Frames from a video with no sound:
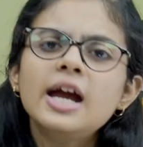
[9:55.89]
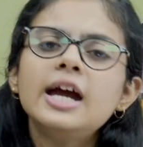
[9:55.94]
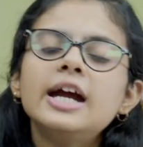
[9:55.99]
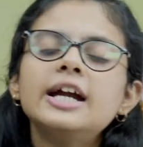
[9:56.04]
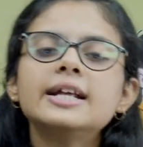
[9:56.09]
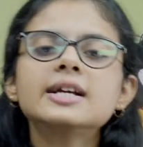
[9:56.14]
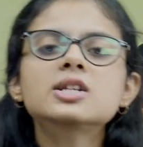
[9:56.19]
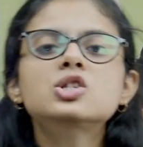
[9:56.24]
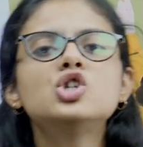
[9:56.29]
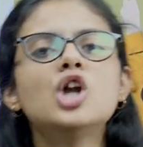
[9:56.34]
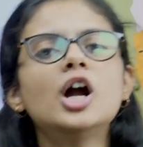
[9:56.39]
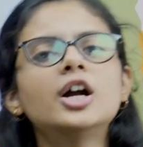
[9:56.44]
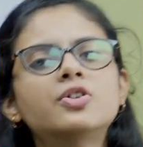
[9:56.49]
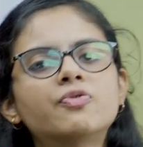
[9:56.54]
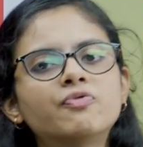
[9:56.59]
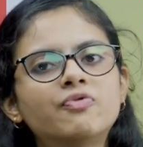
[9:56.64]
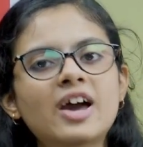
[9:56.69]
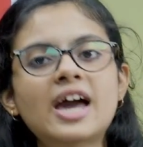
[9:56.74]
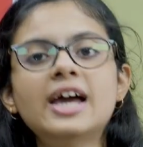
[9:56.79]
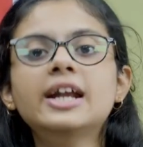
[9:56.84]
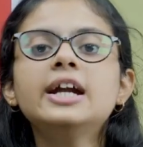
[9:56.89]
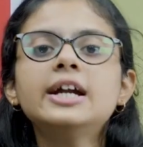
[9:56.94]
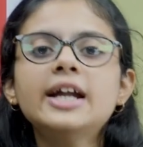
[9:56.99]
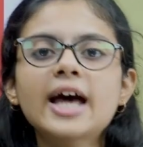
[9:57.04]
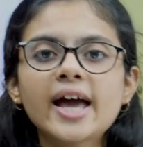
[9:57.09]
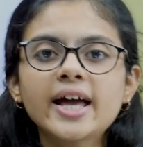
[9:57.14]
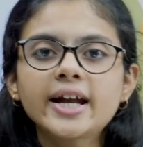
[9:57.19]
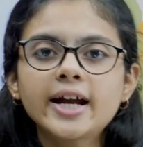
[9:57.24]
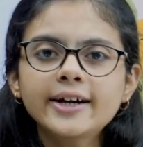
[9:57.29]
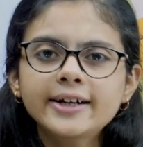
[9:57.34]
It is not very
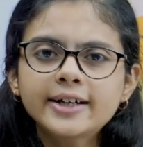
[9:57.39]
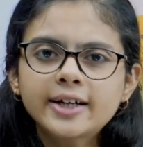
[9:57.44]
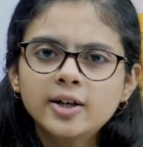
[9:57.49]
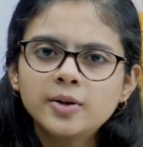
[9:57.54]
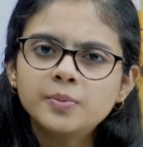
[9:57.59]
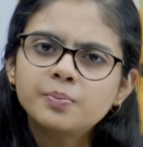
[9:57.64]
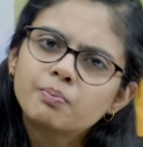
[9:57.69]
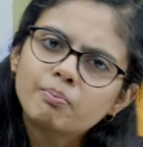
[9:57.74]
direct,